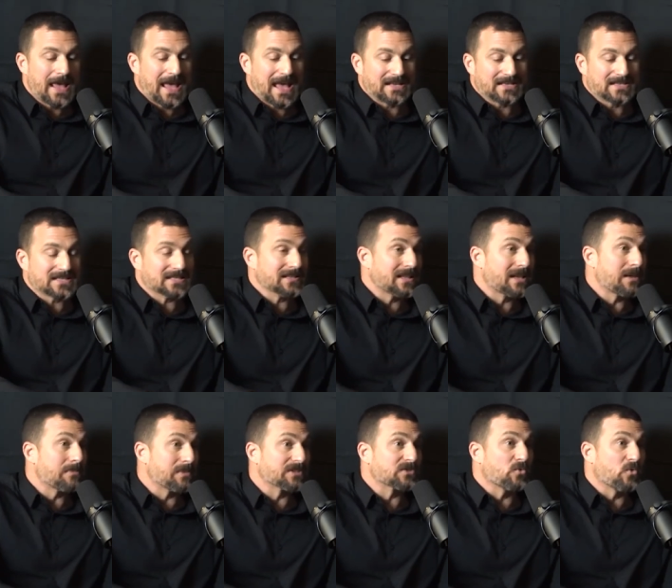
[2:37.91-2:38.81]
And
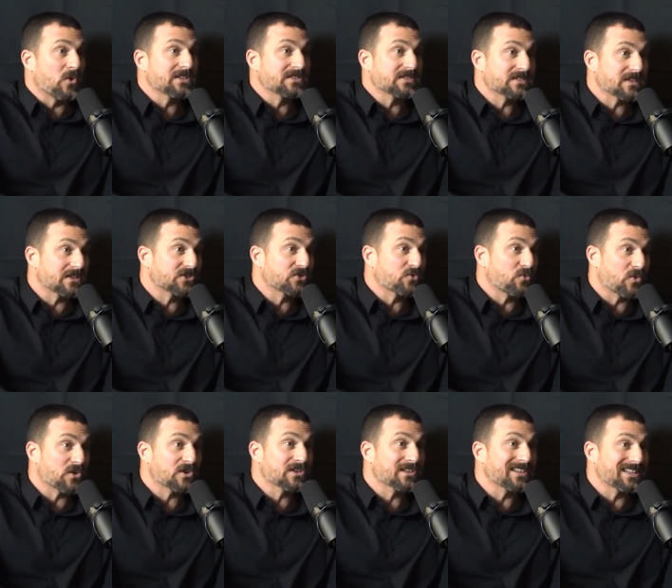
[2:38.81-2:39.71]
sleep is one such
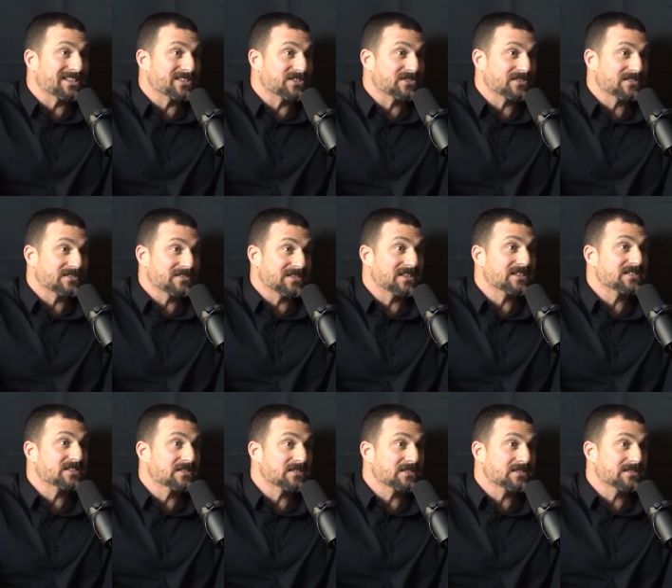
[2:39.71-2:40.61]
wordlessness,